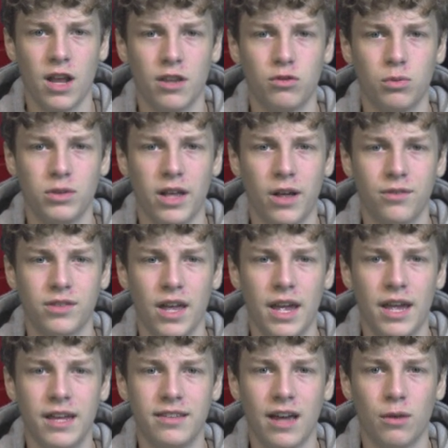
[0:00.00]
to announce that A
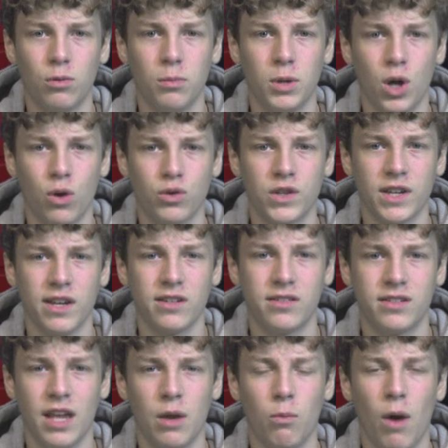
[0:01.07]
Town will be hosting a
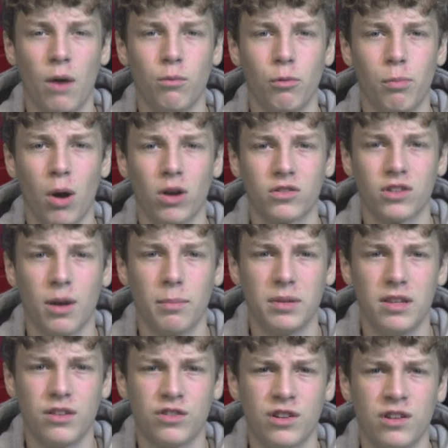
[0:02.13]
statewide robotics
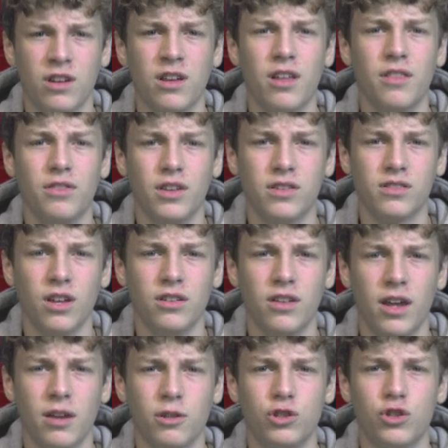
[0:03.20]
competition this
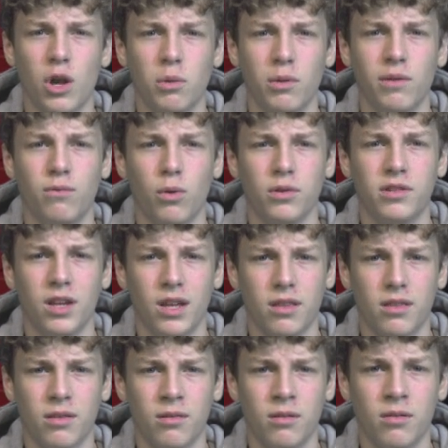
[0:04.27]
Sunday, January 14th.
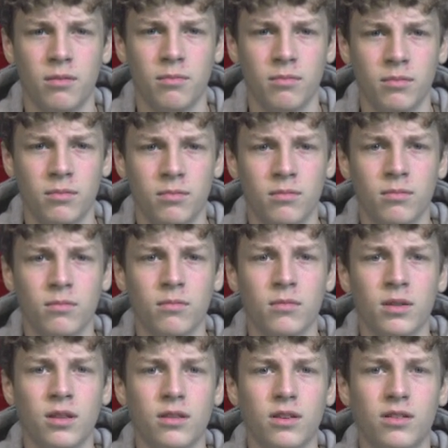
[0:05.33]

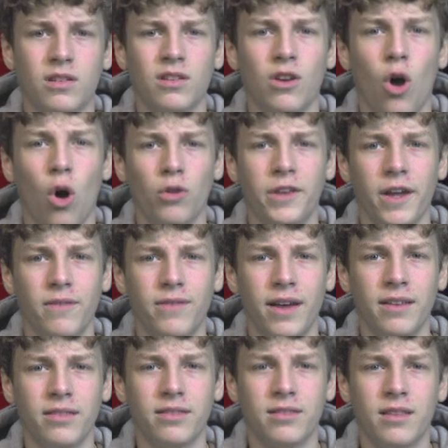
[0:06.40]
This is an all day event
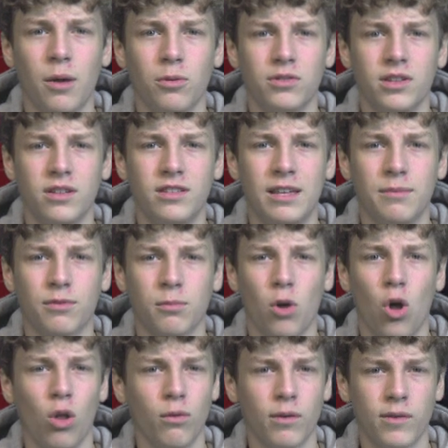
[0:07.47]
that will see teams from
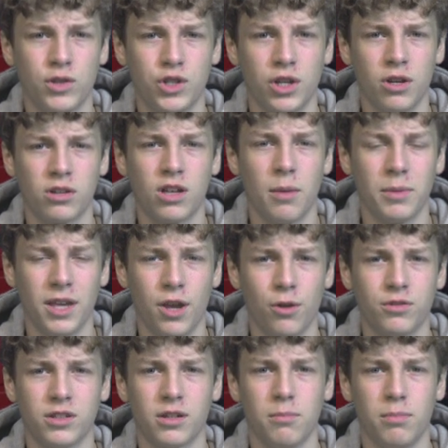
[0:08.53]
all over Virginia coming here
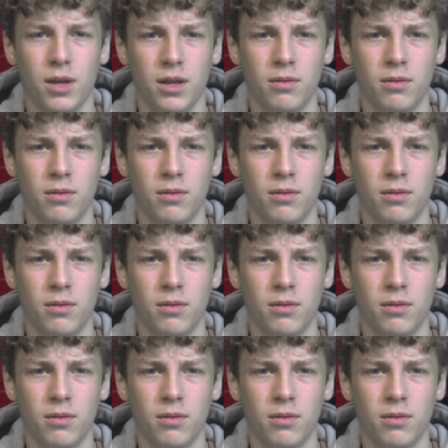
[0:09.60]
to compete.